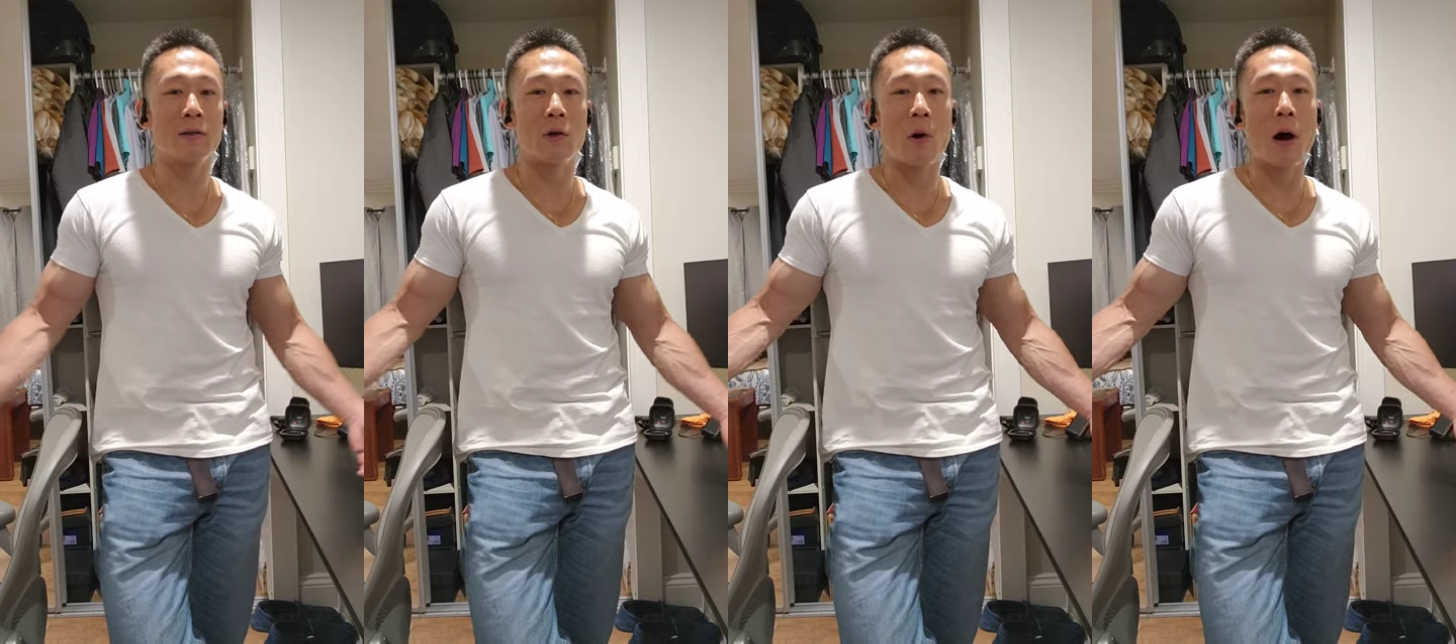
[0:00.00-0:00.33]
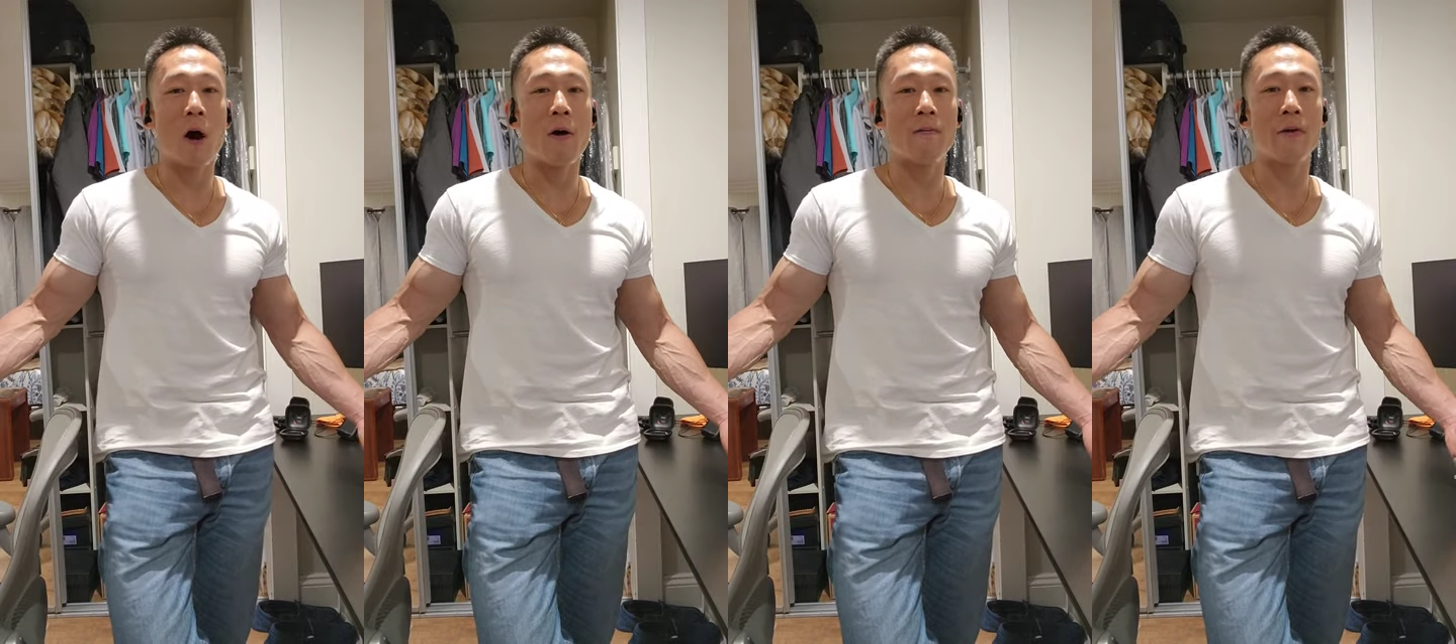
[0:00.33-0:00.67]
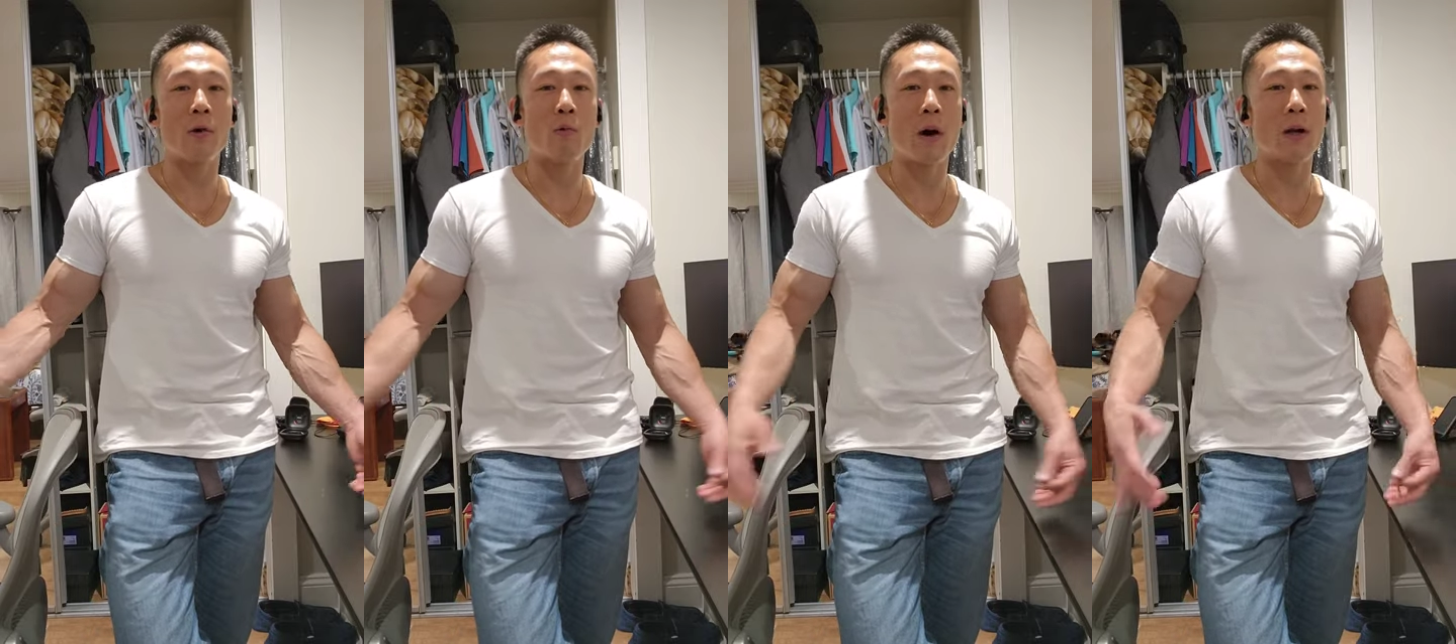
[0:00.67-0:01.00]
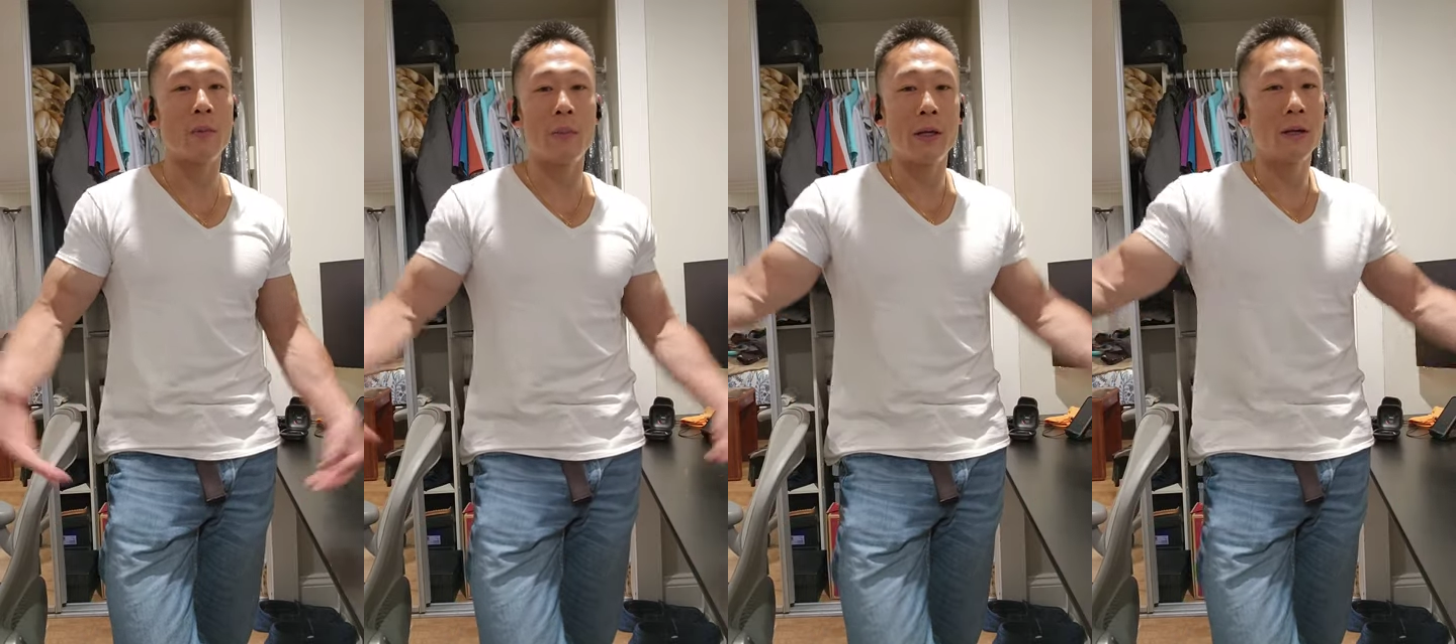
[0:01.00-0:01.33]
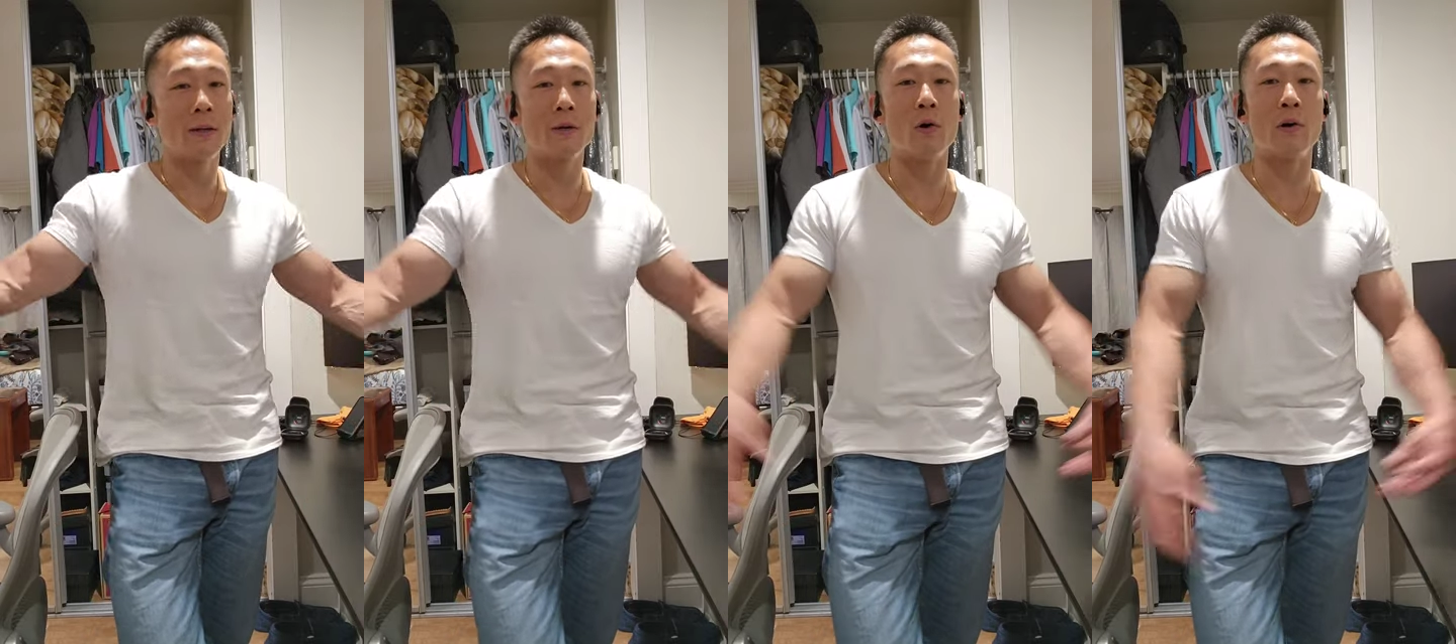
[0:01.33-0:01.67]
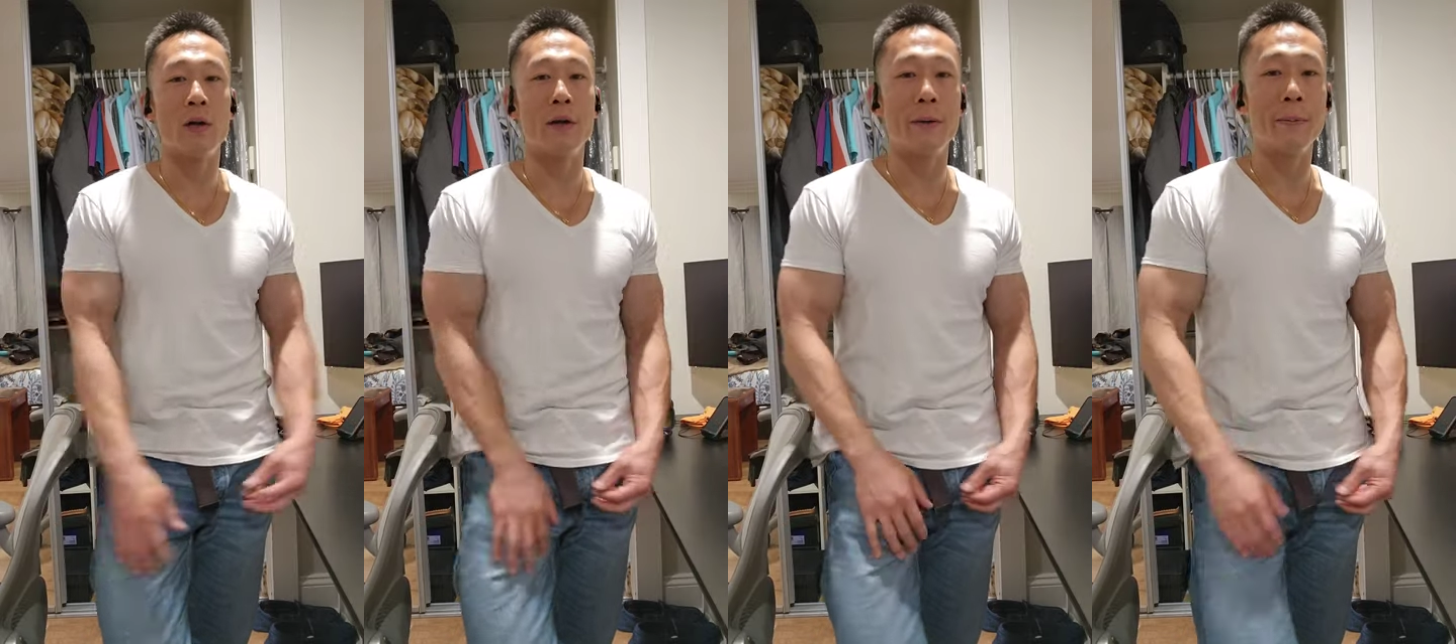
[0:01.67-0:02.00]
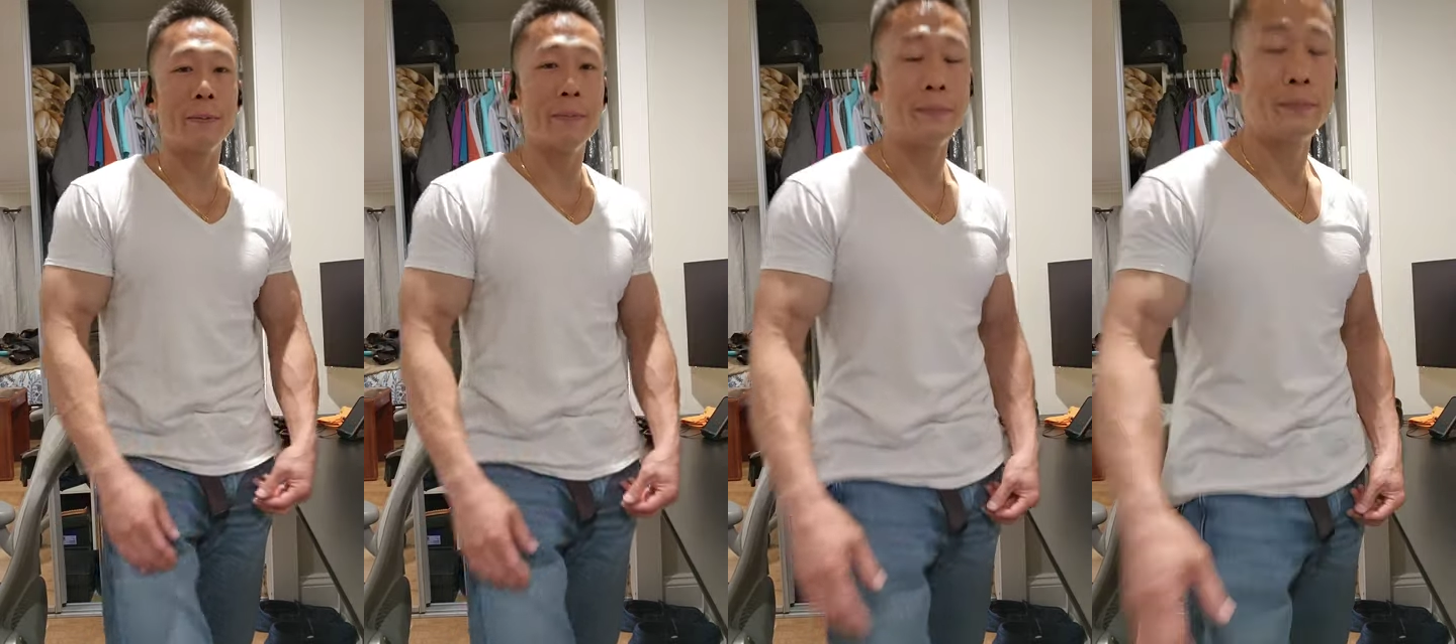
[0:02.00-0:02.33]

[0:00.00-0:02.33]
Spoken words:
so however you want to be, go get it.